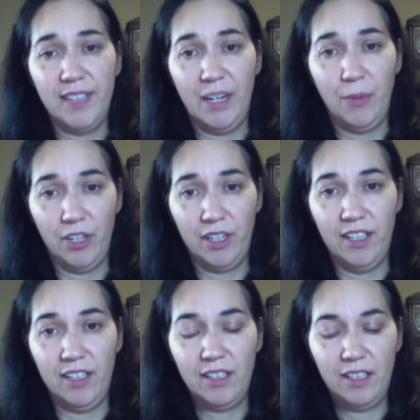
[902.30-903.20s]
I work
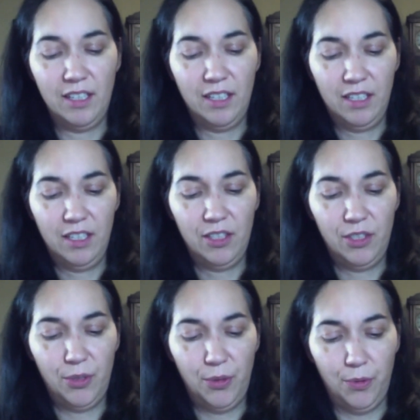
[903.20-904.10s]
on
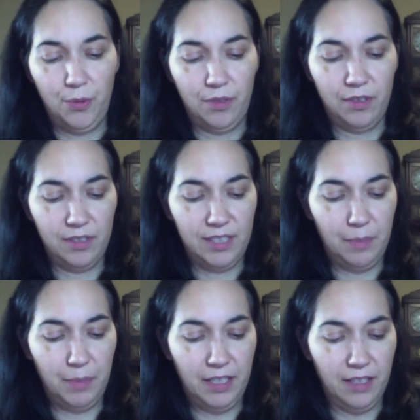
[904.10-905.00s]
to
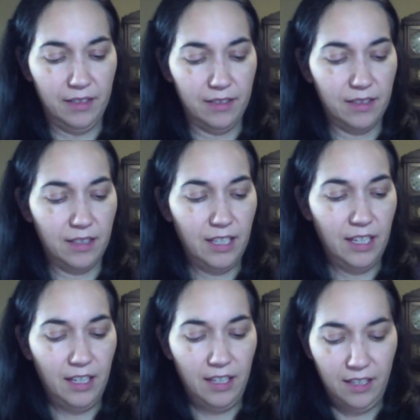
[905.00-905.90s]
DPNs.
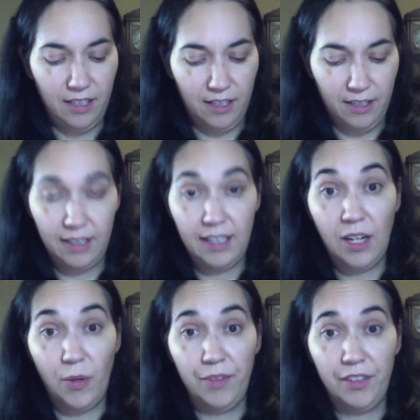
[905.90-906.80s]

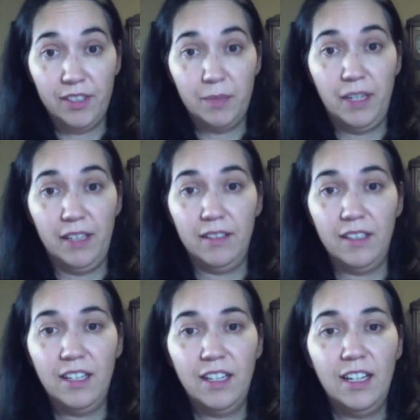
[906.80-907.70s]
However, it's been
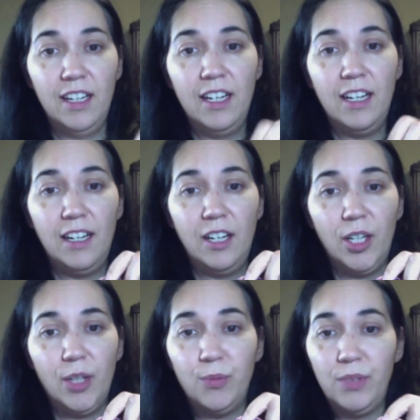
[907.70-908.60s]

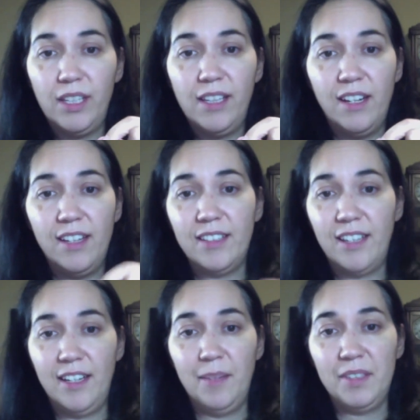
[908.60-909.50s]
a really long
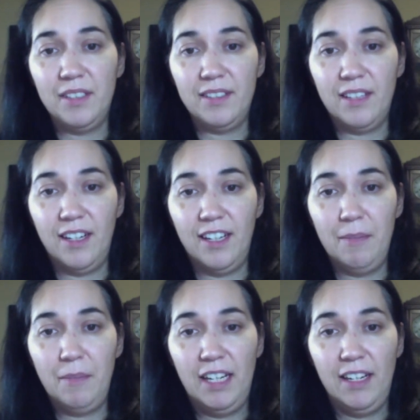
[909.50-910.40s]
time since I
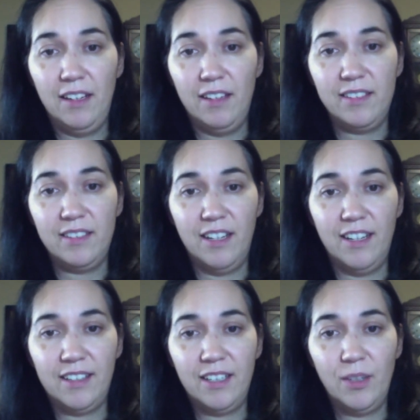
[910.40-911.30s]
made a
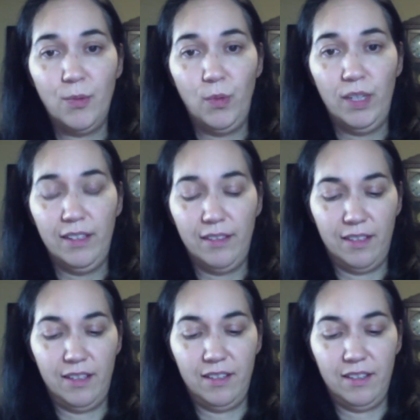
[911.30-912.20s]
sock
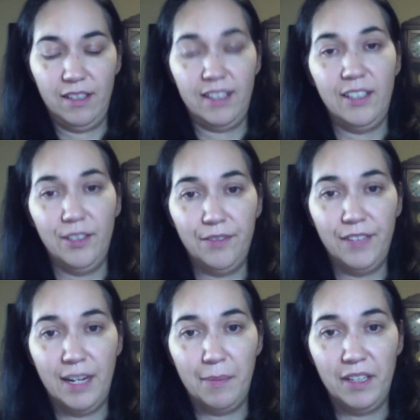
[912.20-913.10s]
with a heel
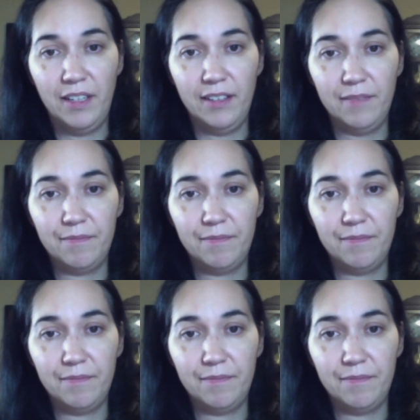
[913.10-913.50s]
flap and a